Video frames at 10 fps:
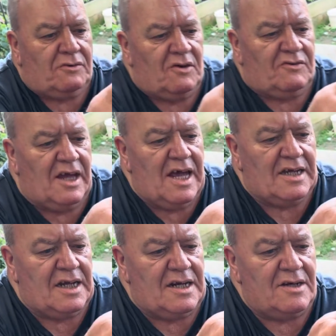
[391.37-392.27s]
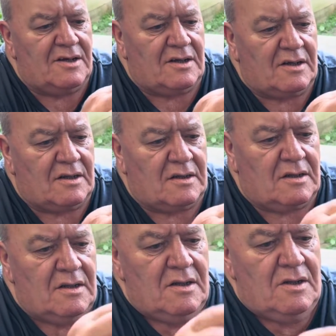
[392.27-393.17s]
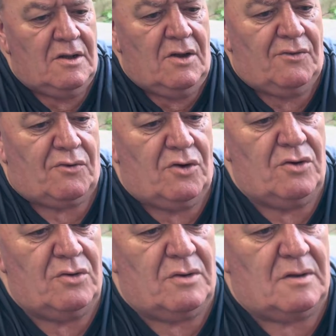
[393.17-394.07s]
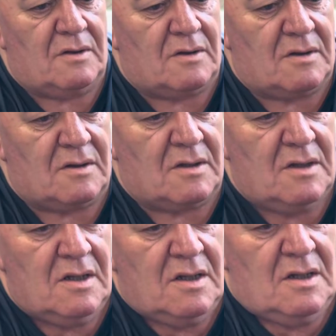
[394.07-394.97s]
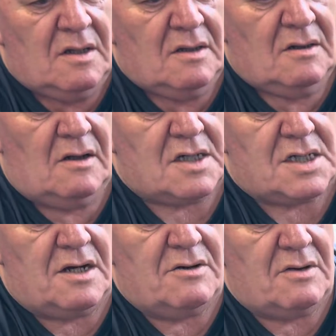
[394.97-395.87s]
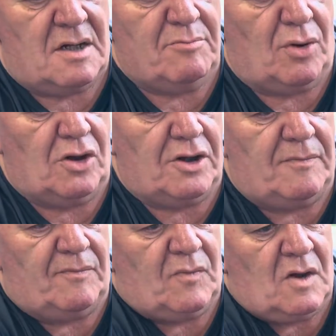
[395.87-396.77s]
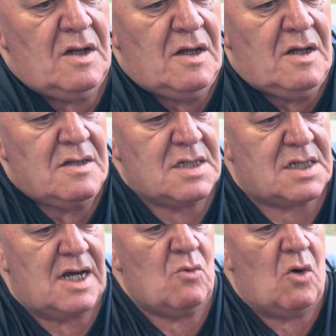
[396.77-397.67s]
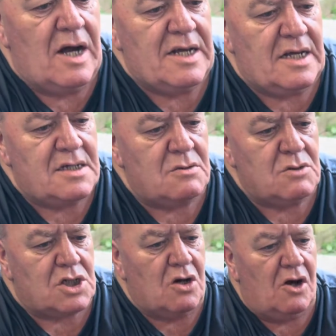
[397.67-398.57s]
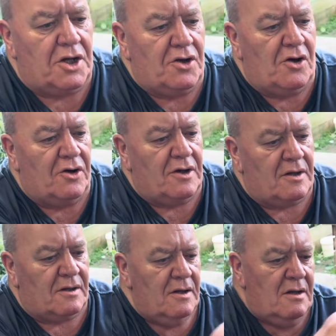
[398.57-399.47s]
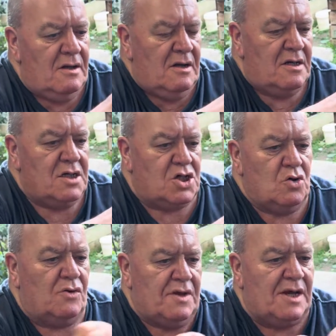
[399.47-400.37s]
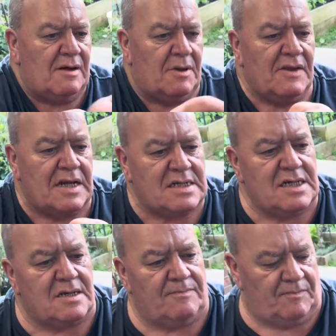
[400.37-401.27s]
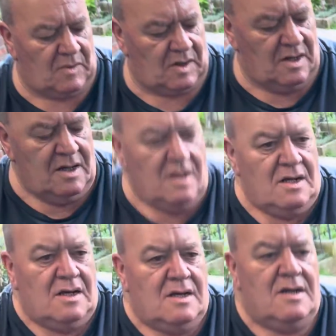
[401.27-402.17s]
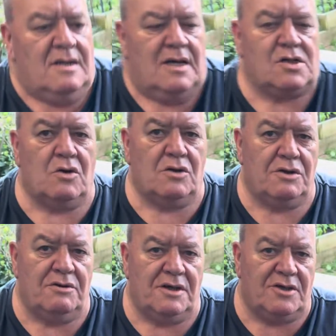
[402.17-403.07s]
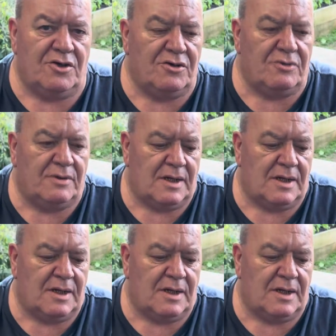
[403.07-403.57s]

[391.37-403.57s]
the tag end through like so, and pull it the same way as you were tying it on, and just shorten that up, and that's it. That's all you need to do.